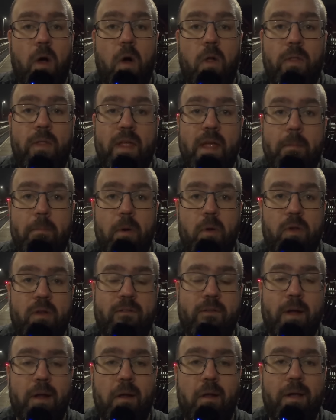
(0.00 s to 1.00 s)
on the
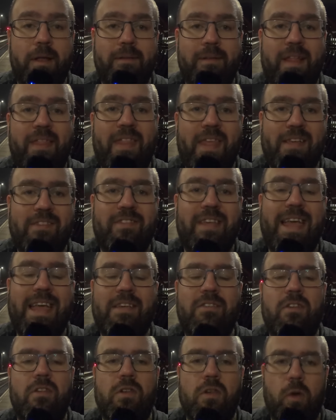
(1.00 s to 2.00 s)
Pontefract Line. This
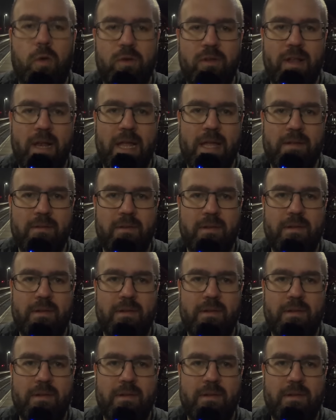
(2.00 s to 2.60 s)
is Knottingley.